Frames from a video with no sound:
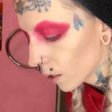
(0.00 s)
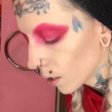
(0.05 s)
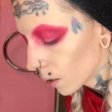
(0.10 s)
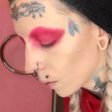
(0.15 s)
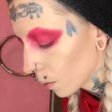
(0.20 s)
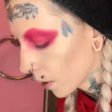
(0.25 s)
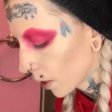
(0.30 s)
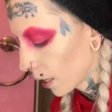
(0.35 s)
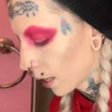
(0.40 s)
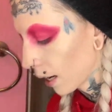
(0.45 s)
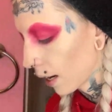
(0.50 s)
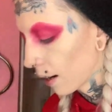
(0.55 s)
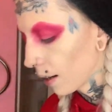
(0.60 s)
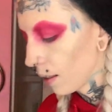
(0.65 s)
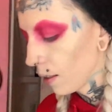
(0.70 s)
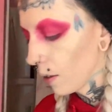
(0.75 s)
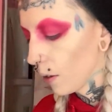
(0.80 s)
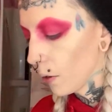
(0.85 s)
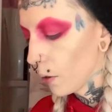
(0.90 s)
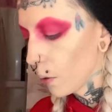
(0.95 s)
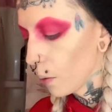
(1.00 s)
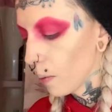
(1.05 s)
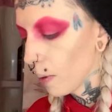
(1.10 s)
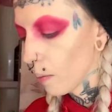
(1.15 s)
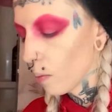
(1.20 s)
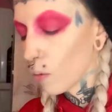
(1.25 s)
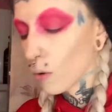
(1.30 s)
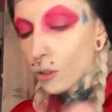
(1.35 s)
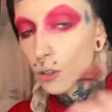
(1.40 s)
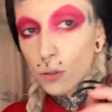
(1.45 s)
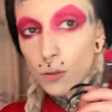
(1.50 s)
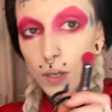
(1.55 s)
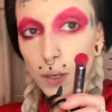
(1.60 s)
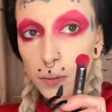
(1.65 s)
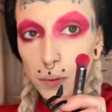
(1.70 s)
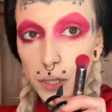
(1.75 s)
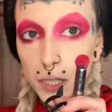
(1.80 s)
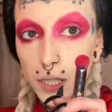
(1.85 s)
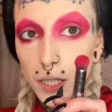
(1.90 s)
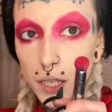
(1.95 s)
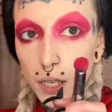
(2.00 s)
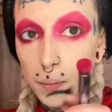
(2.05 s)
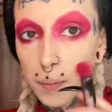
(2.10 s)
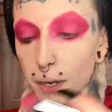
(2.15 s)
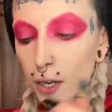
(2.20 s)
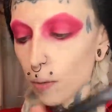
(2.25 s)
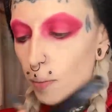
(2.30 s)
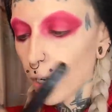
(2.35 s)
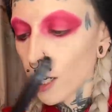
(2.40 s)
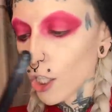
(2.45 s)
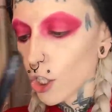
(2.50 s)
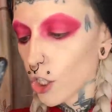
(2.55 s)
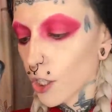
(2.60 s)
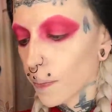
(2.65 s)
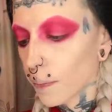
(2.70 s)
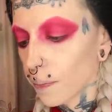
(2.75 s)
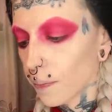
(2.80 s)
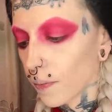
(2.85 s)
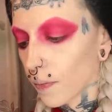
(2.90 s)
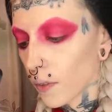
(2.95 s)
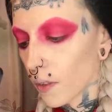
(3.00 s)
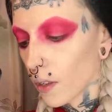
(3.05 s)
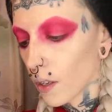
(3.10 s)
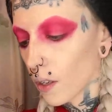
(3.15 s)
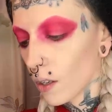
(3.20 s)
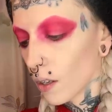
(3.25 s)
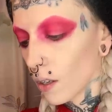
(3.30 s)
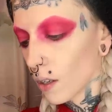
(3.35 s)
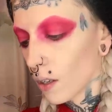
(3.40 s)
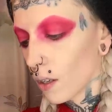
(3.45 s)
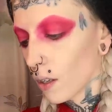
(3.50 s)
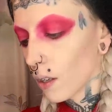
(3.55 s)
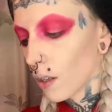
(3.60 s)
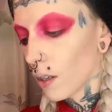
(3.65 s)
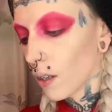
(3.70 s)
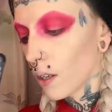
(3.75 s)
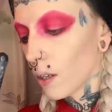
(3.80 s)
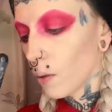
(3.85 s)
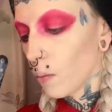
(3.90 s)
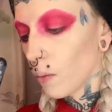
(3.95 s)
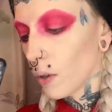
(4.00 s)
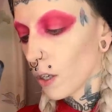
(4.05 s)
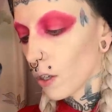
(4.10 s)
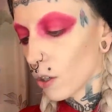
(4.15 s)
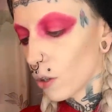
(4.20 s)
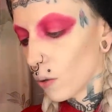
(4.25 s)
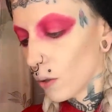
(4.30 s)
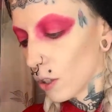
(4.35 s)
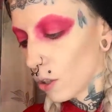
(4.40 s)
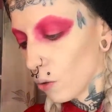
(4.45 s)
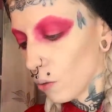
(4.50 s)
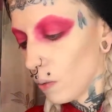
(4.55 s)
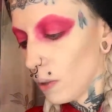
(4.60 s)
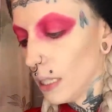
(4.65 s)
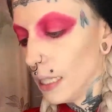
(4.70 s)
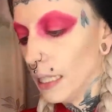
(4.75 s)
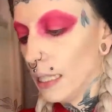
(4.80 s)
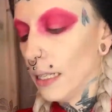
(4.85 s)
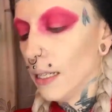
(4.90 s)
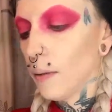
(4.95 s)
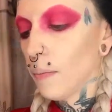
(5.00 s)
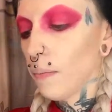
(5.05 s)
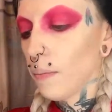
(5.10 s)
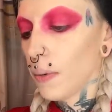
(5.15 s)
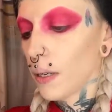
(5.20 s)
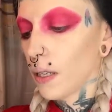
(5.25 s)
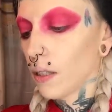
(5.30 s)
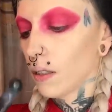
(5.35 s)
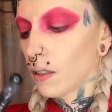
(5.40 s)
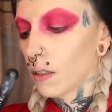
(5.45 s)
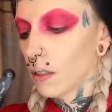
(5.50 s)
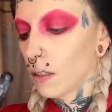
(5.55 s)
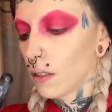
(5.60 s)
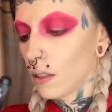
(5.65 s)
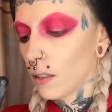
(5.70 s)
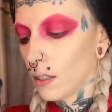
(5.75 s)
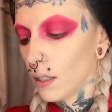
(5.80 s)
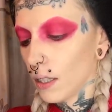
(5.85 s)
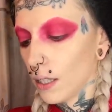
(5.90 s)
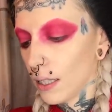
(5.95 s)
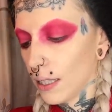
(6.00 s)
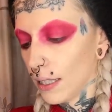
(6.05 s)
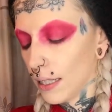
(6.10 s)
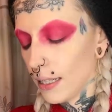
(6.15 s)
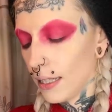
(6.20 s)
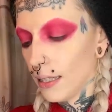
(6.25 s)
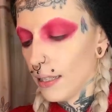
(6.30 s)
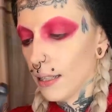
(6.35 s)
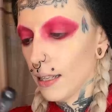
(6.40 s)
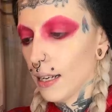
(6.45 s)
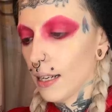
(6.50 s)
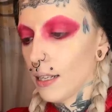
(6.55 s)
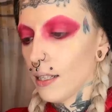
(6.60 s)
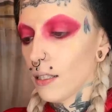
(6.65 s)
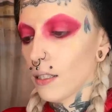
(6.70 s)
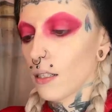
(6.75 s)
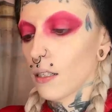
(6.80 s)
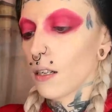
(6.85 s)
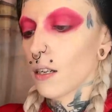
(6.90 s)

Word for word: So we're gonna add a little bit more. So now we're gonna take our bigger brush and we are going to dip it in that.